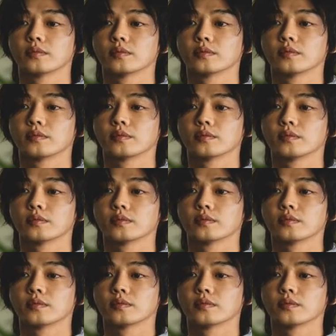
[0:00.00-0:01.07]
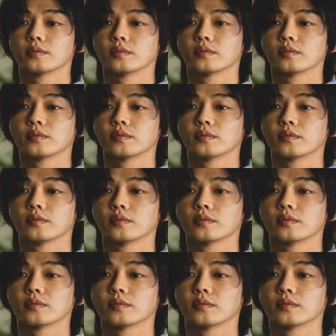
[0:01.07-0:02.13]

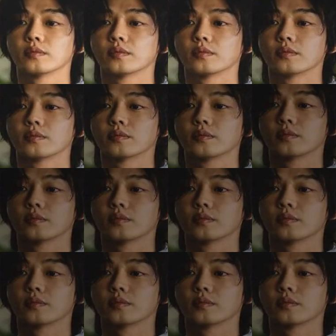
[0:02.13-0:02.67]
Nobody speaks.